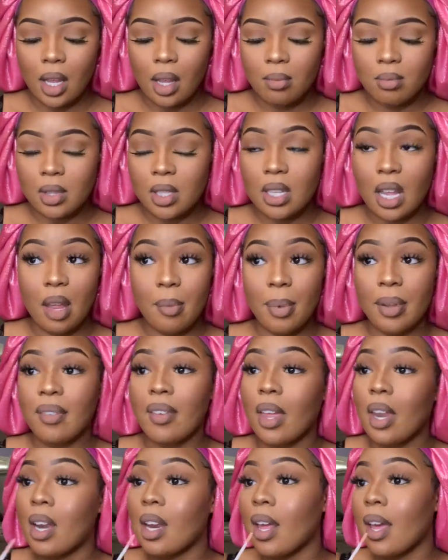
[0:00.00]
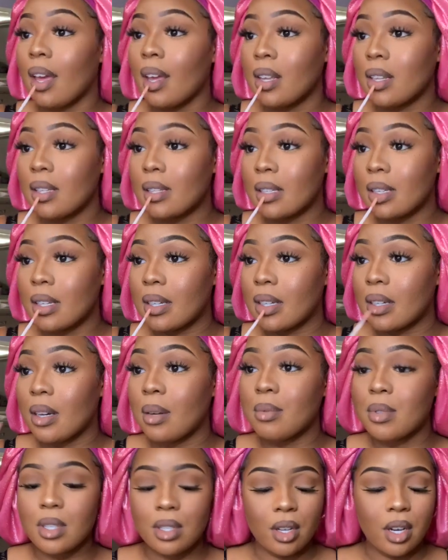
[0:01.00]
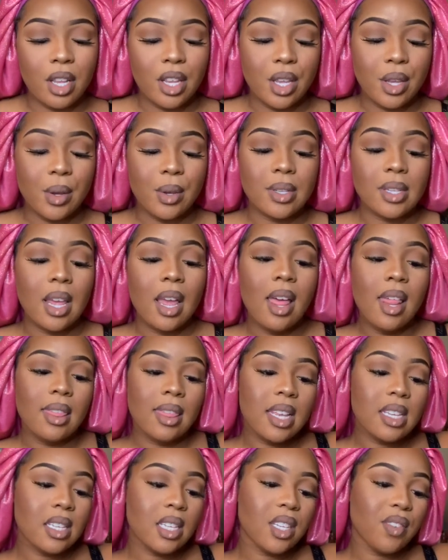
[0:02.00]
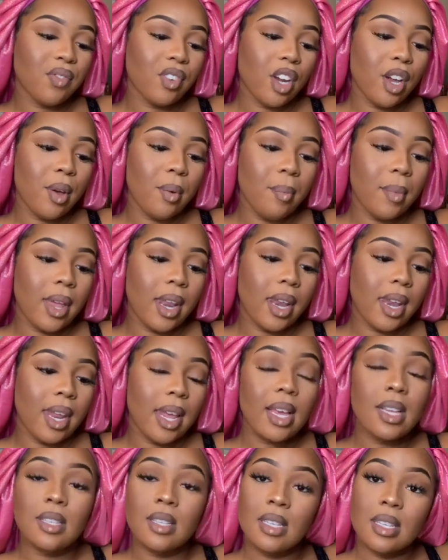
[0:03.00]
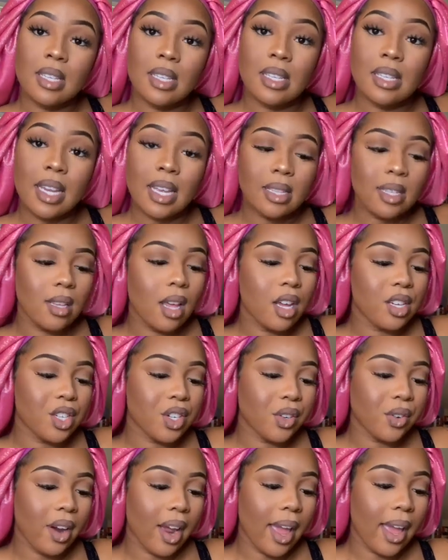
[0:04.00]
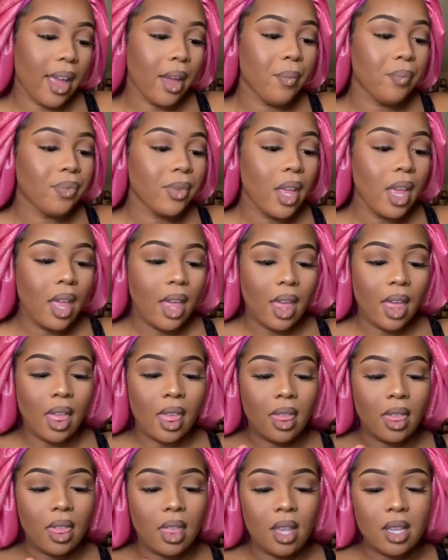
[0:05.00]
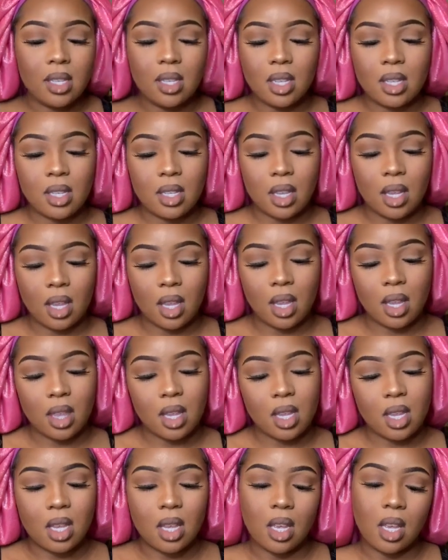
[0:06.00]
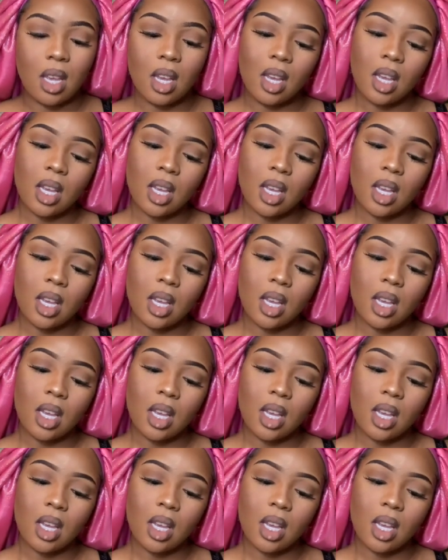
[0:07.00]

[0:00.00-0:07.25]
Just not a big fan of that. So I'm just gonna use, this is from NYX. This is NYX Lingerie, and this is in the